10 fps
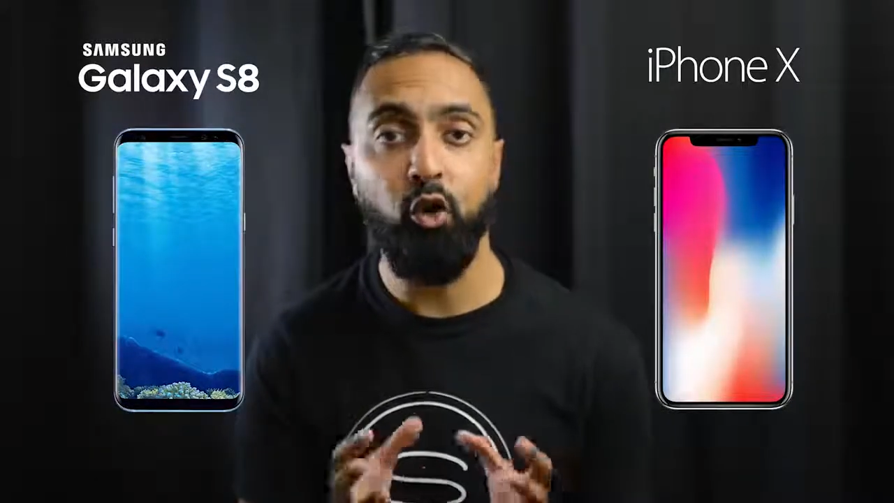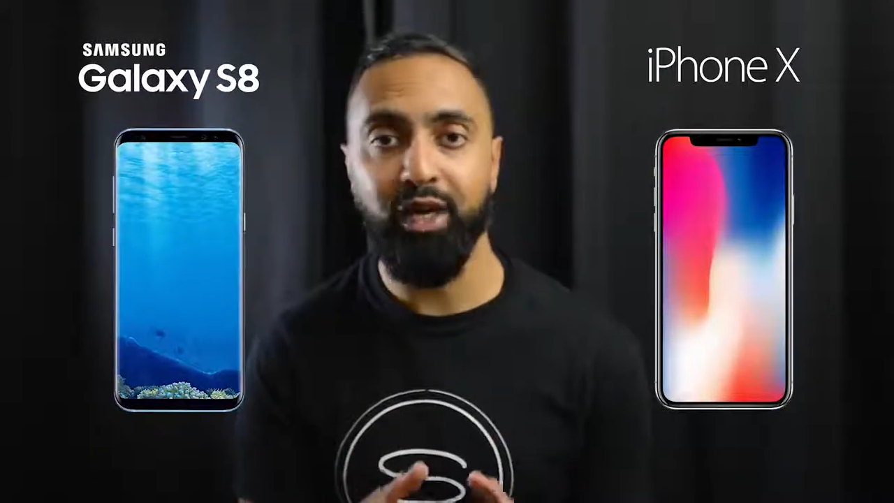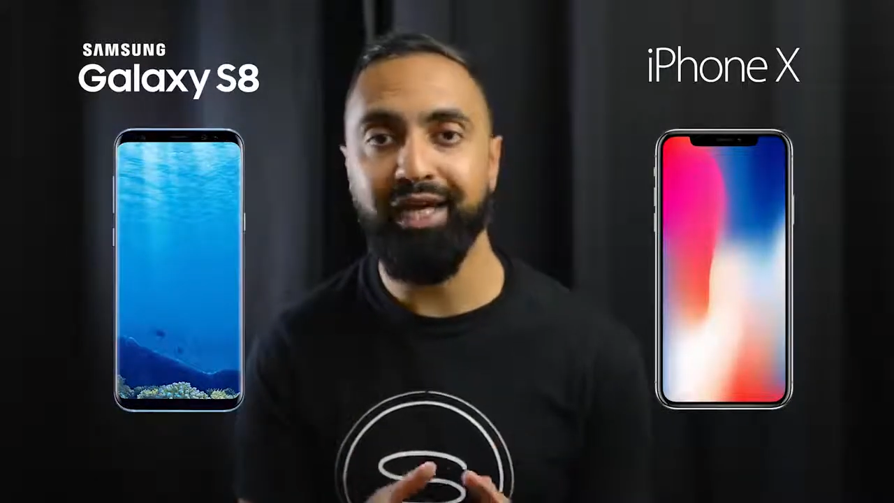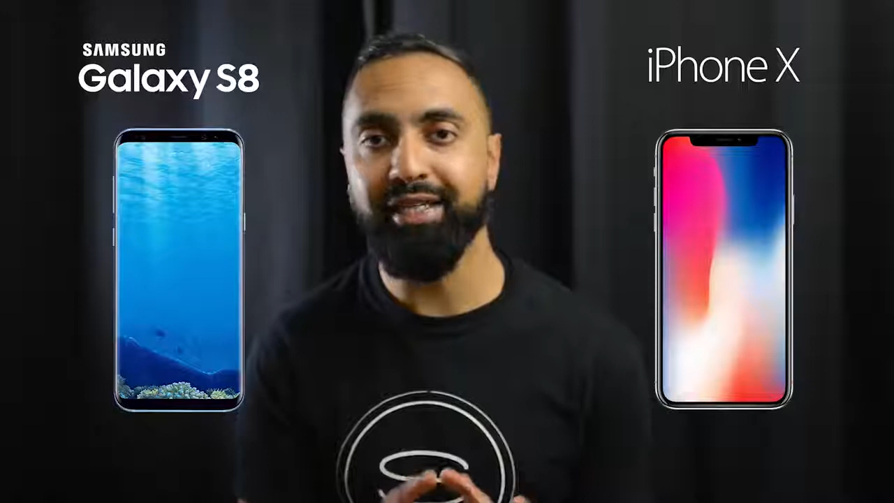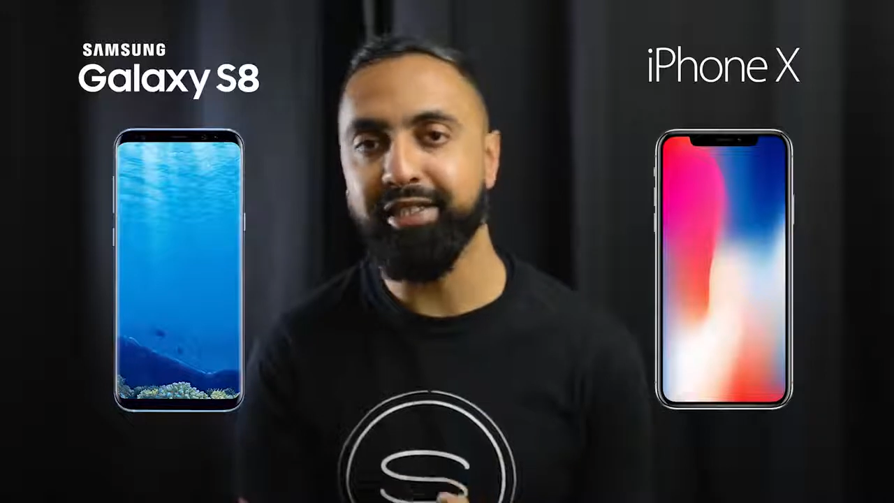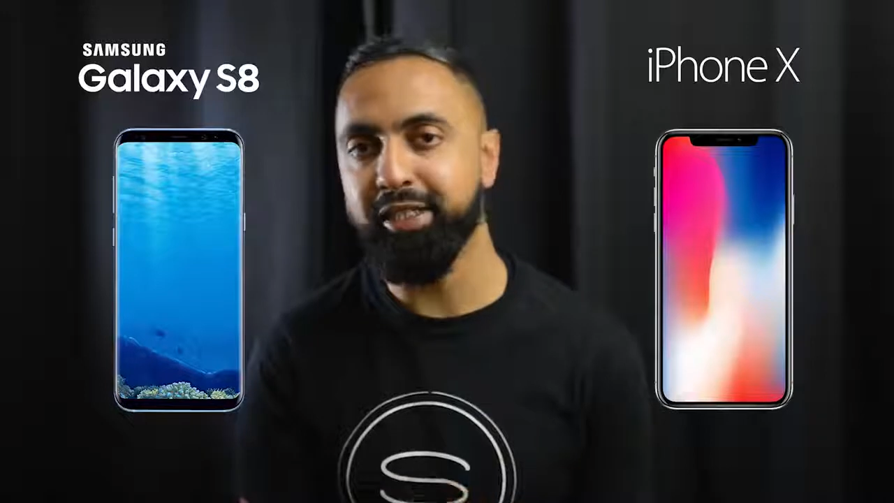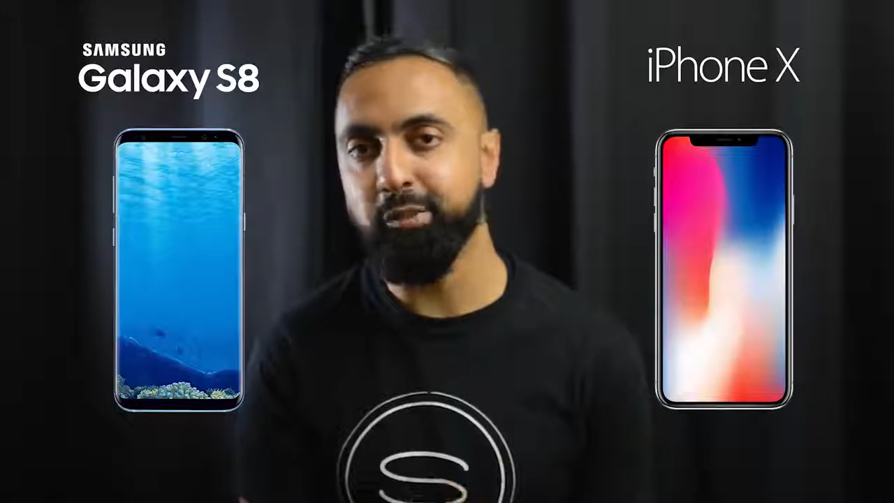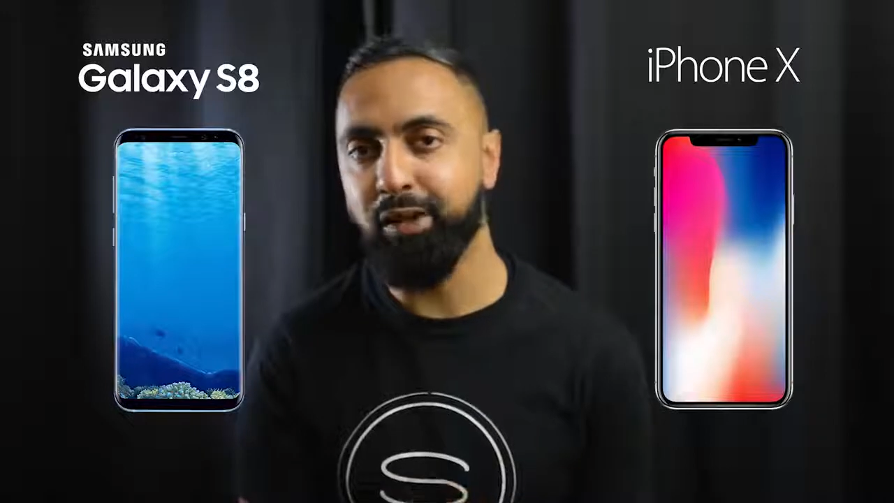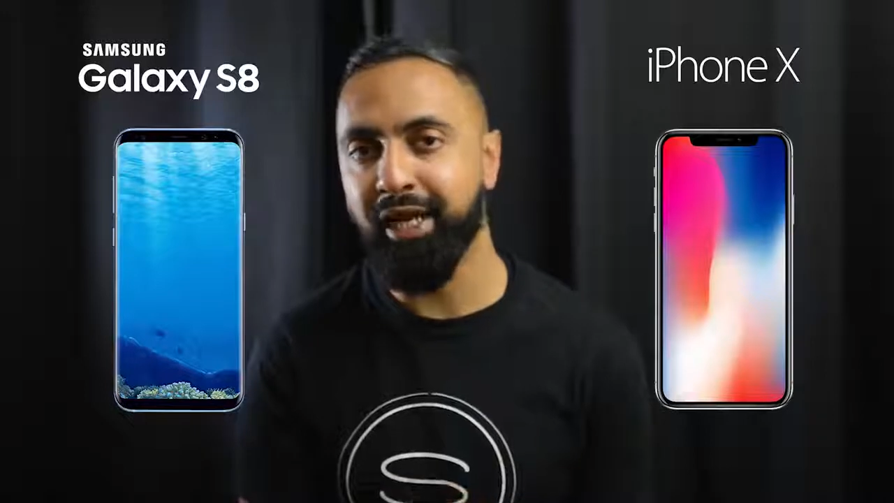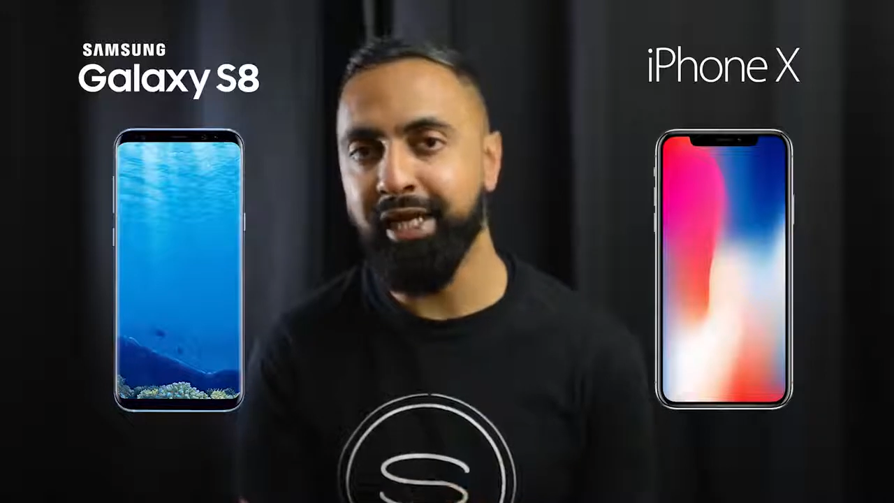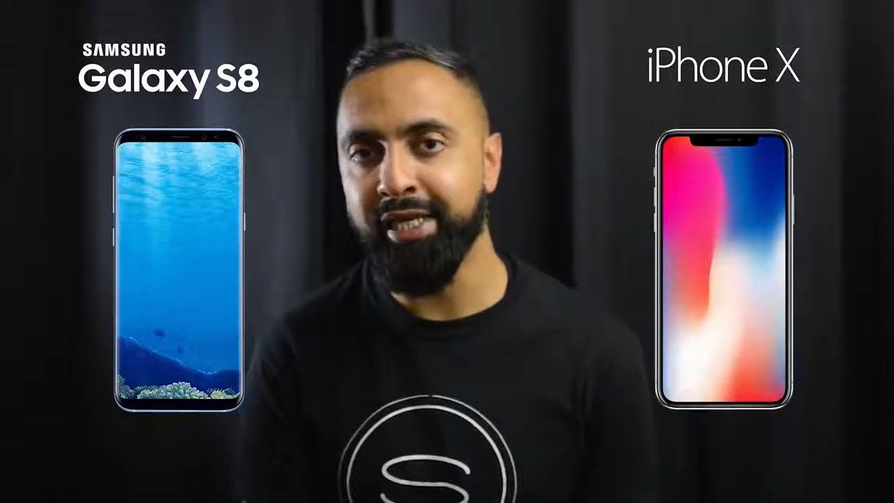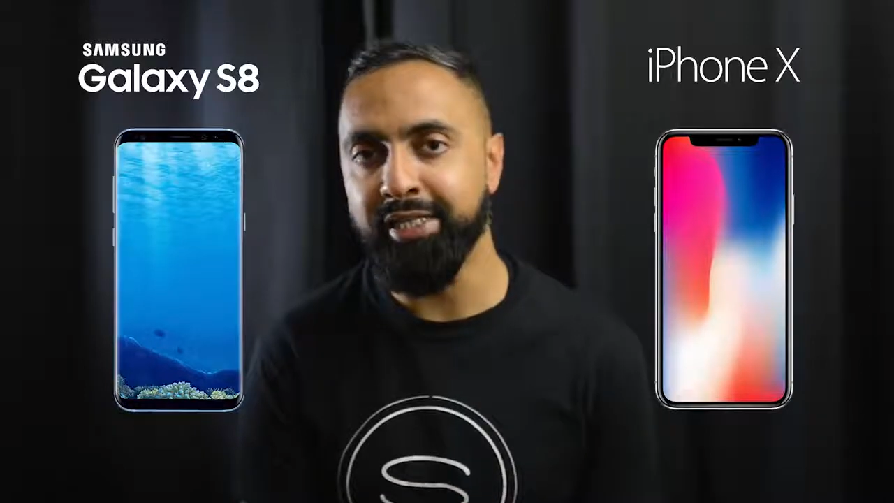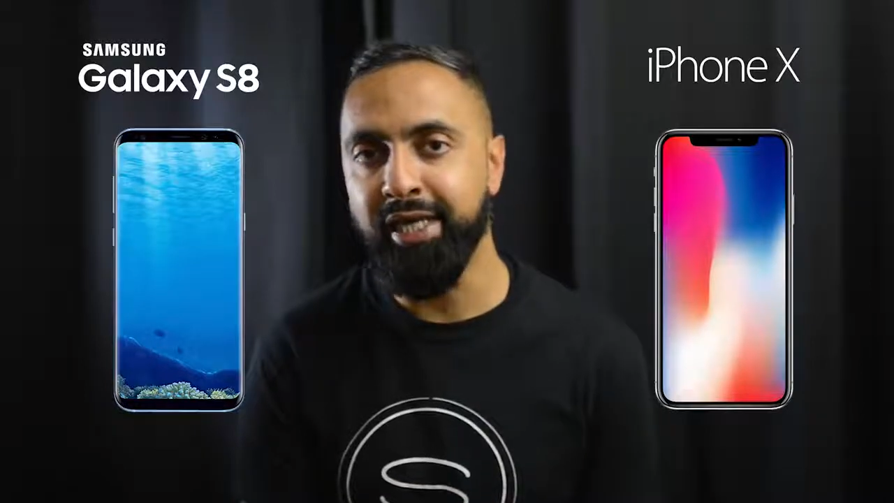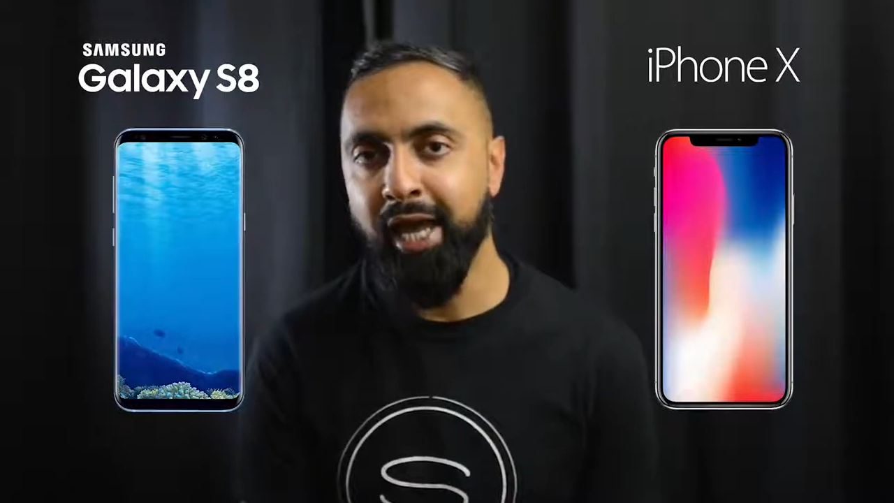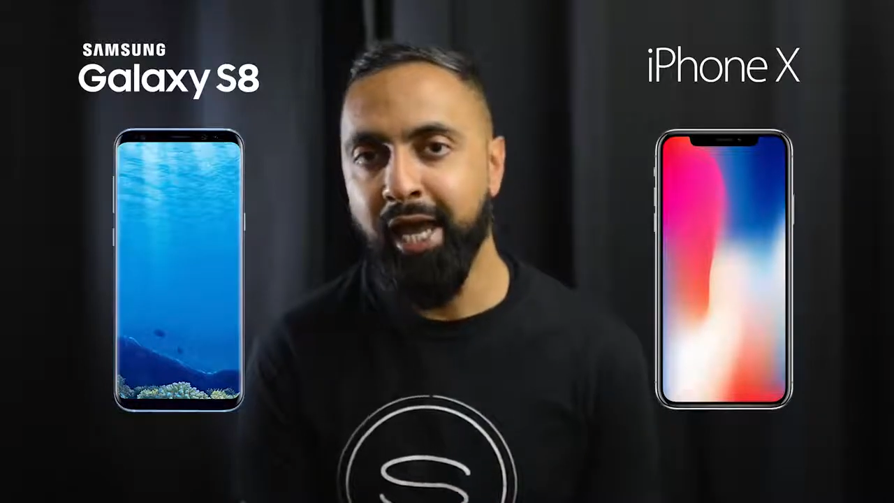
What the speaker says: OLED displays.